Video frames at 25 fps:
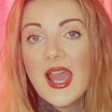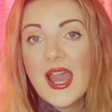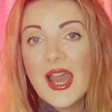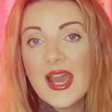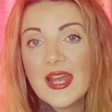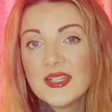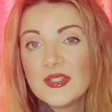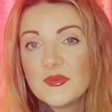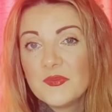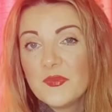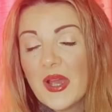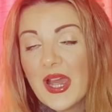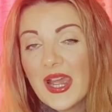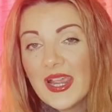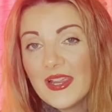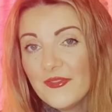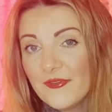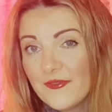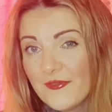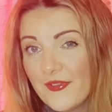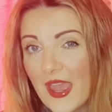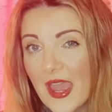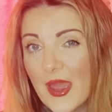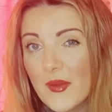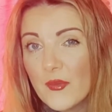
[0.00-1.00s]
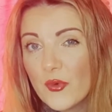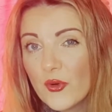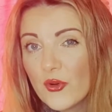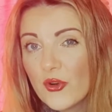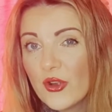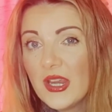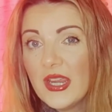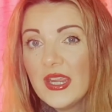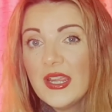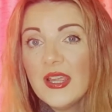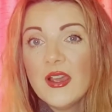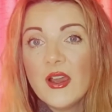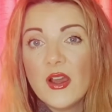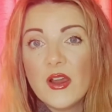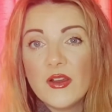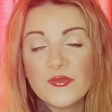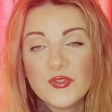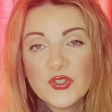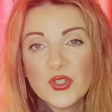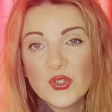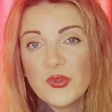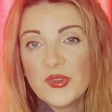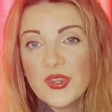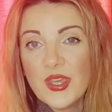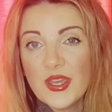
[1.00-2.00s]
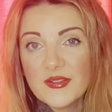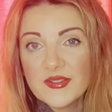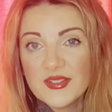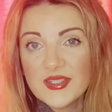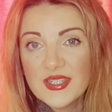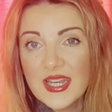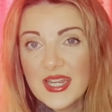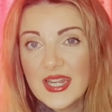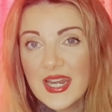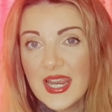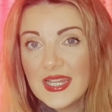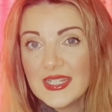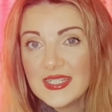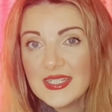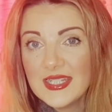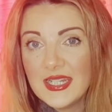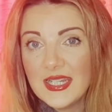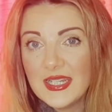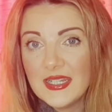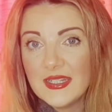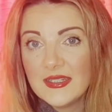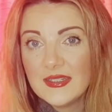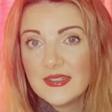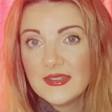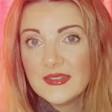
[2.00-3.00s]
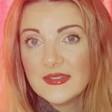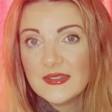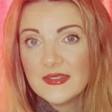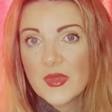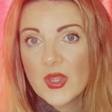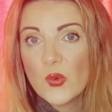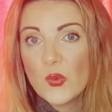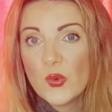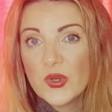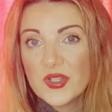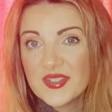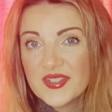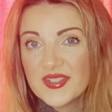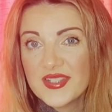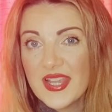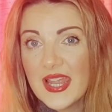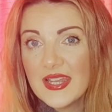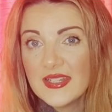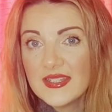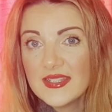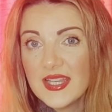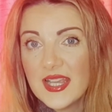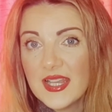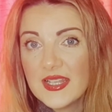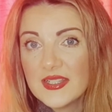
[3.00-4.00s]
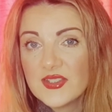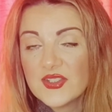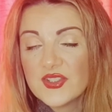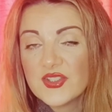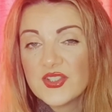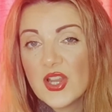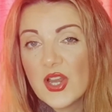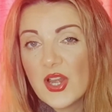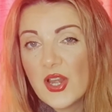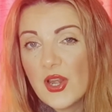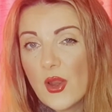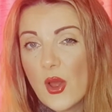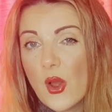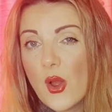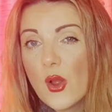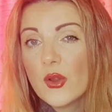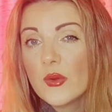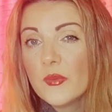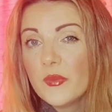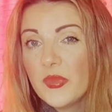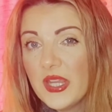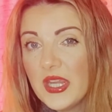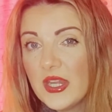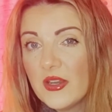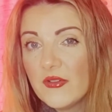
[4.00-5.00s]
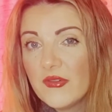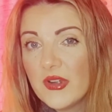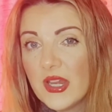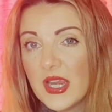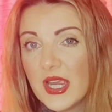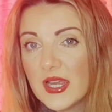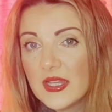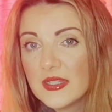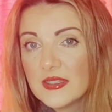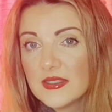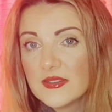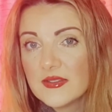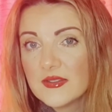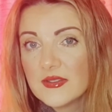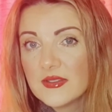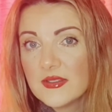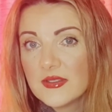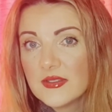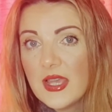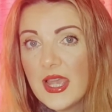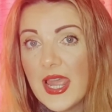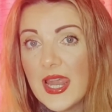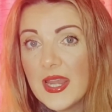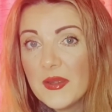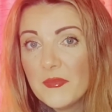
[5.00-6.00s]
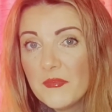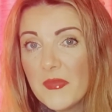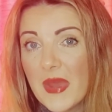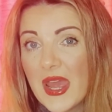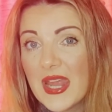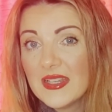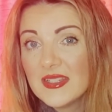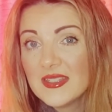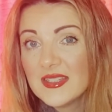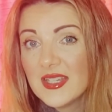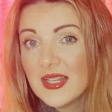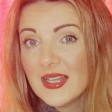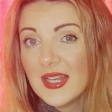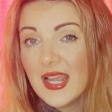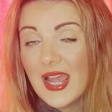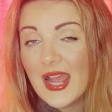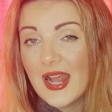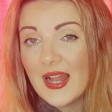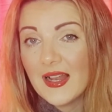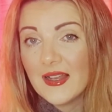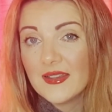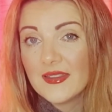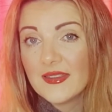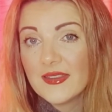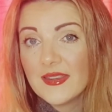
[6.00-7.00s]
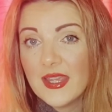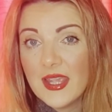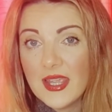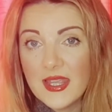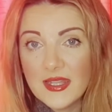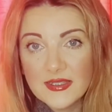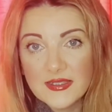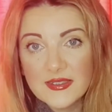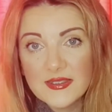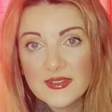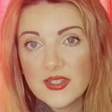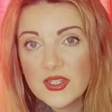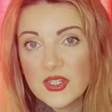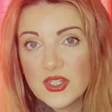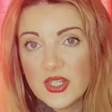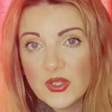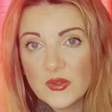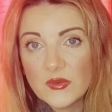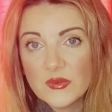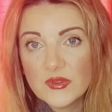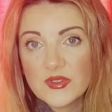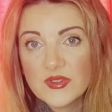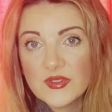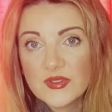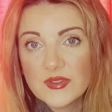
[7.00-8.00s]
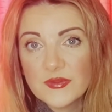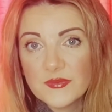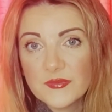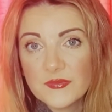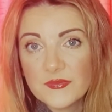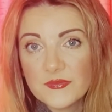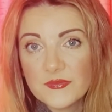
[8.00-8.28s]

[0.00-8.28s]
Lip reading: and by February of 2018 were sentenced to long periods in mental health institutes.